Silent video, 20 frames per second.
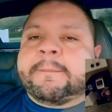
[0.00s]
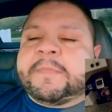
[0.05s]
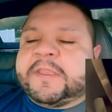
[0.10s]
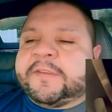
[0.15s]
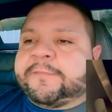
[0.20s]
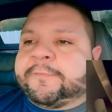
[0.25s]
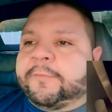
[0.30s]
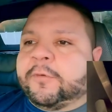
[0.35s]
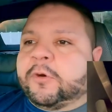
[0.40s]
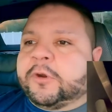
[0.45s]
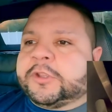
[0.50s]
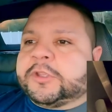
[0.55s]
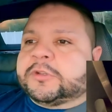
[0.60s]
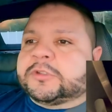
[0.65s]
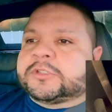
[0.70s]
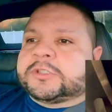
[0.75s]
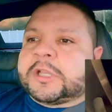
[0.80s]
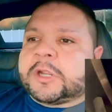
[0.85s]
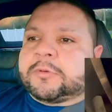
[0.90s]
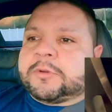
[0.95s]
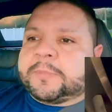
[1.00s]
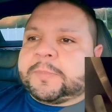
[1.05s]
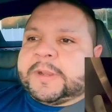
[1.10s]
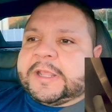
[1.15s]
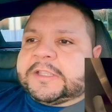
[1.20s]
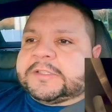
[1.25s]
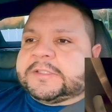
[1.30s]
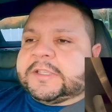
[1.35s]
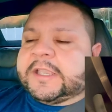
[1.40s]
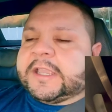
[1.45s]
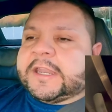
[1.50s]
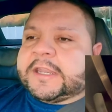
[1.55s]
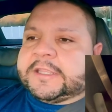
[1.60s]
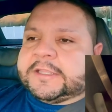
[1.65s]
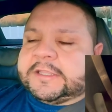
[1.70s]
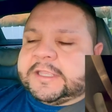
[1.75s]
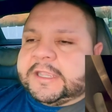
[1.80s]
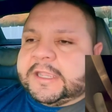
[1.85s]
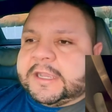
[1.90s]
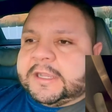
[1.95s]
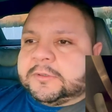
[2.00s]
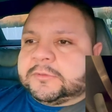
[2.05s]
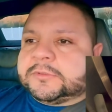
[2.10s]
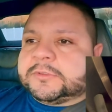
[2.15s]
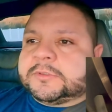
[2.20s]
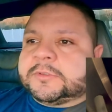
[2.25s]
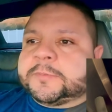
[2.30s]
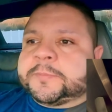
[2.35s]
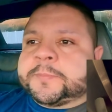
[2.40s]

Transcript: before you start replacing anything else